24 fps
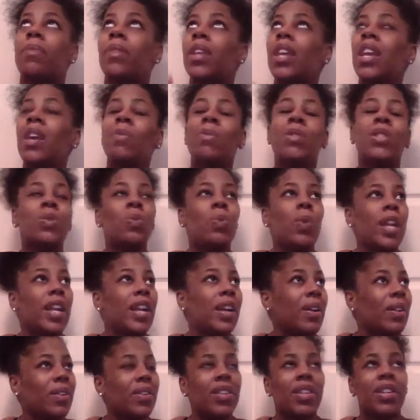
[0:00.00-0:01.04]
It was
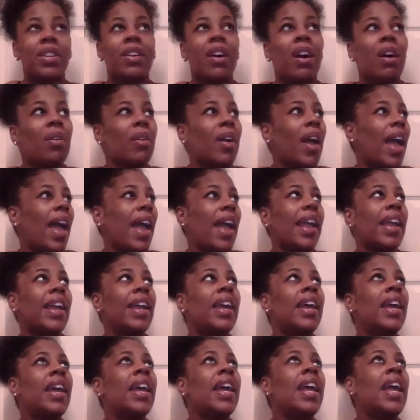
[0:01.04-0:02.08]
weird, okay?
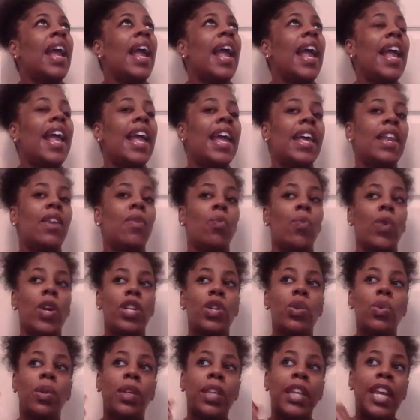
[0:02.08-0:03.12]
And when
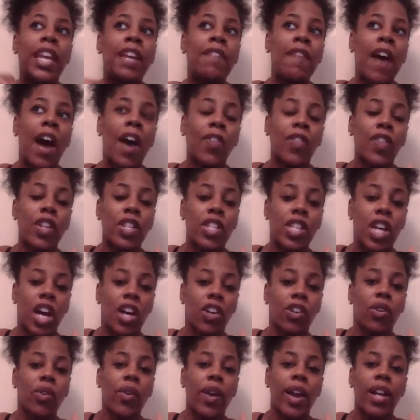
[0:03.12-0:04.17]
you leave out the
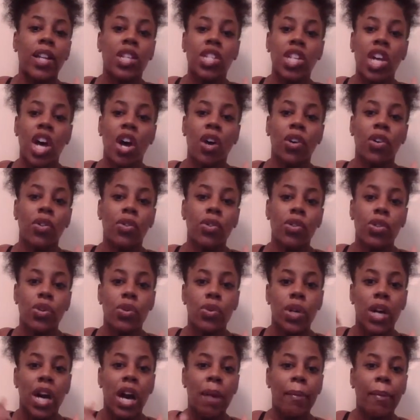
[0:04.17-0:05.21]
underground tunnel, you
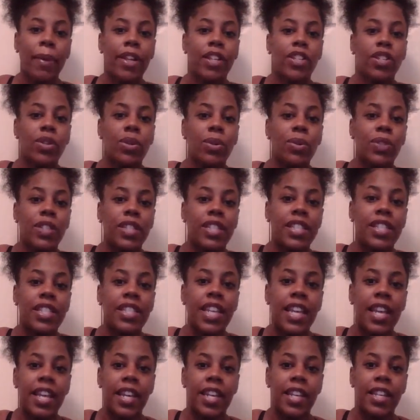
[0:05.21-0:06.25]
come into the
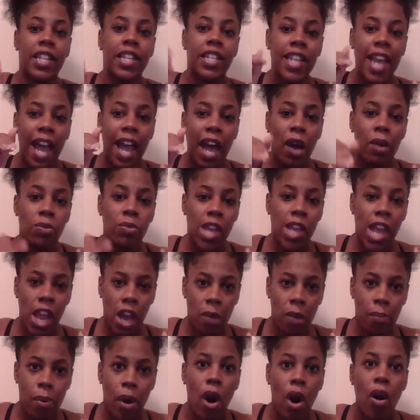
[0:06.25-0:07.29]
city, the
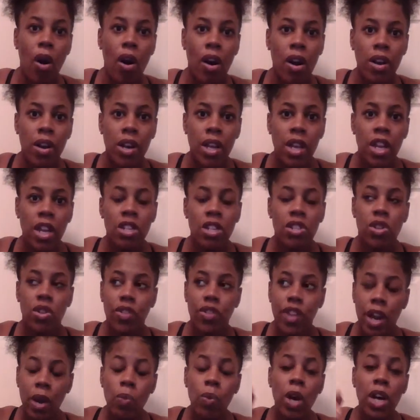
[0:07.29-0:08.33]
downtown part. So
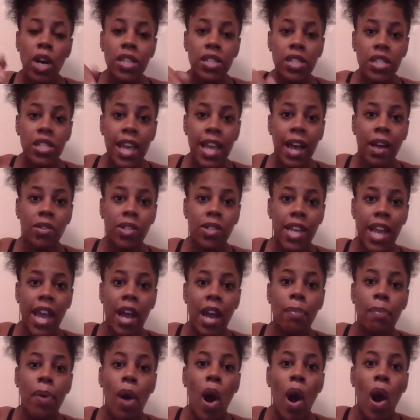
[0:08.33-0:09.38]
there was a
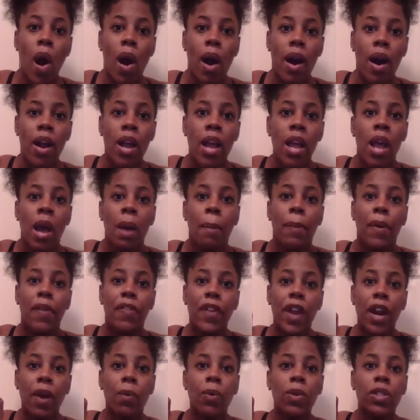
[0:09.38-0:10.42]
downtown part, but
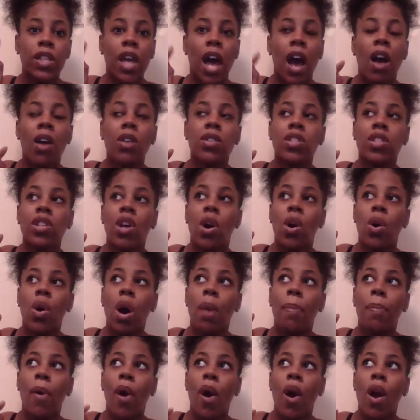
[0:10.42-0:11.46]
there was also
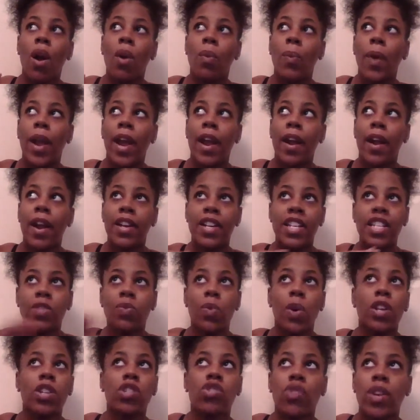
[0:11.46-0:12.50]
a part where, and this is
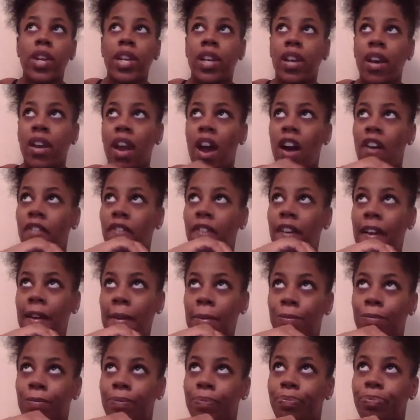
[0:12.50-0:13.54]
where the dream cut off at.